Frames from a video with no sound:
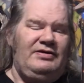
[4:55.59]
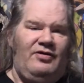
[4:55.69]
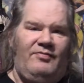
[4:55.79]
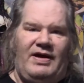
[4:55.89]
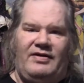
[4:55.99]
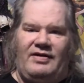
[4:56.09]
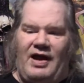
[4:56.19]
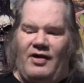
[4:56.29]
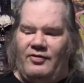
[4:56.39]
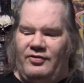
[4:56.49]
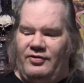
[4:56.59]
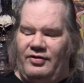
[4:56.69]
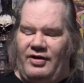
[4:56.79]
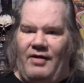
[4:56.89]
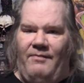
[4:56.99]
no matter how
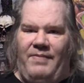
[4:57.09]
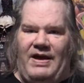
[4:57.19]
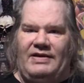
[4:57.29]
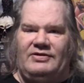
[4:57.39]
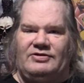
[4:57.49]
good or how bad the